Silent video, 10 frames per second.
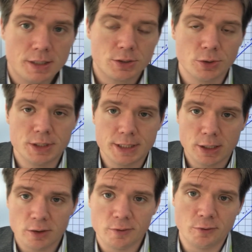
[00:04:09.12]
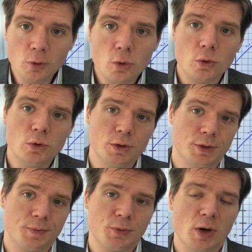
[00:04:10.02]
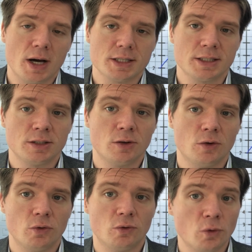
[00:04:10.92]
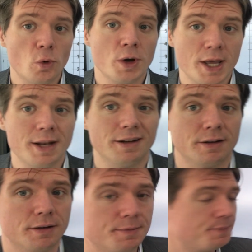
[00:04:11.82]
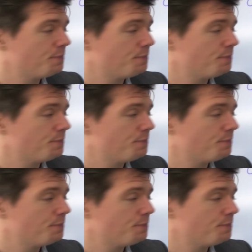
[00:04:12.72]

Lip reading: So instead of wo, you asked wohin.